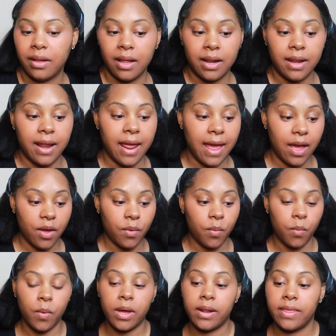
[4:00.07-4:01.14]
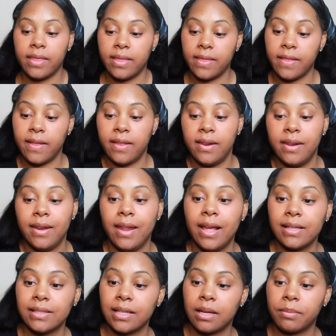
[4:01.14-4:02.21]
Now what the
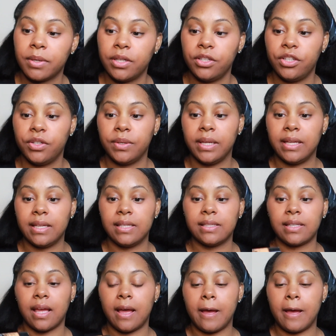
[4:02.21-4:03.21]
next thing I'm going to do is